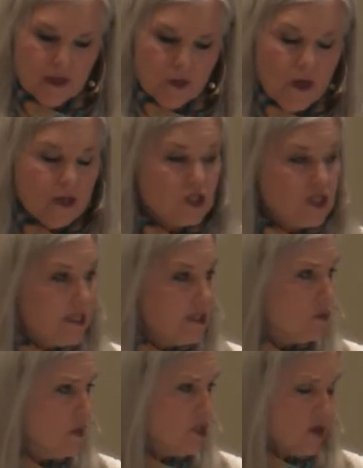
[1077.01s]
Well, she
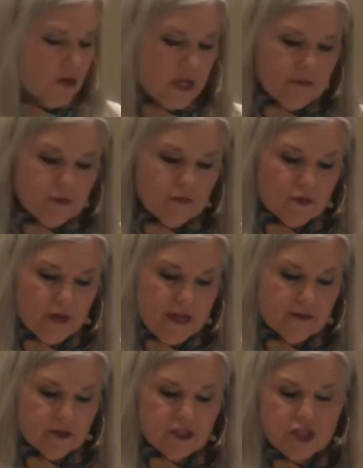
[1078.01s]
didn't return evil for
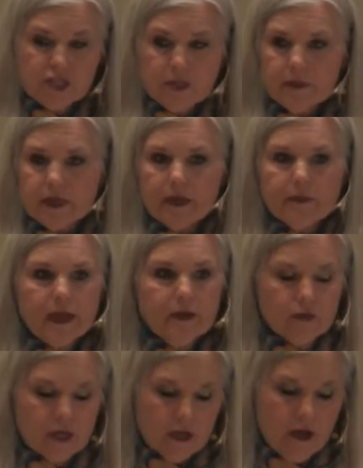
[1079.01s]
evil, and she didn't become
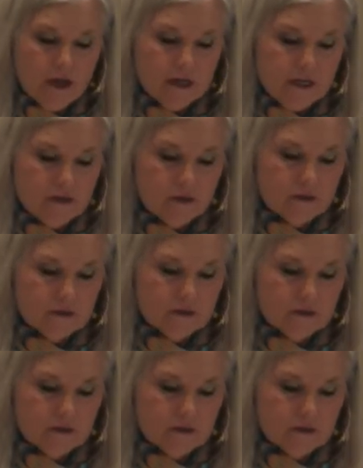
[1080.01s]
angry at God either.